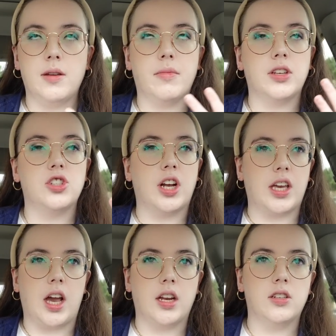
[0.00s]
and because
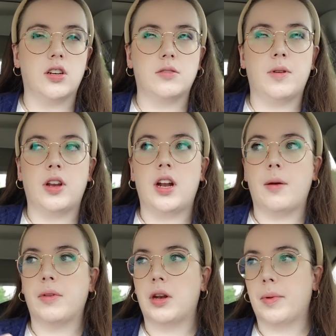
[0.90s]
Jackie Aina talked about it,
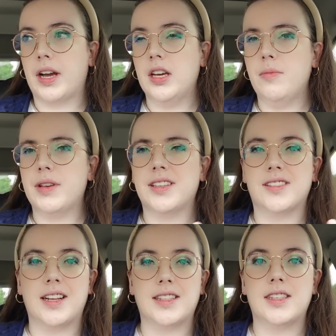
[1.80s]
I'm gonna buy it because
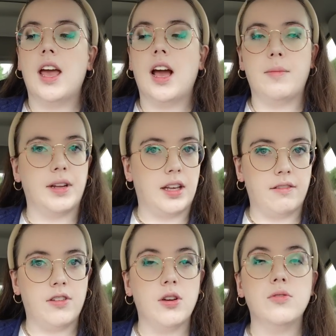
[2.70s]
that's how my
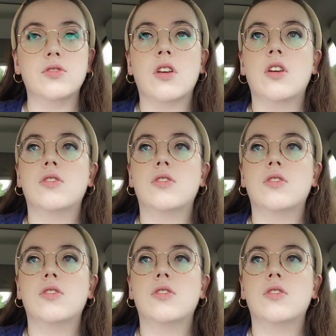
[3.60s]
life goes.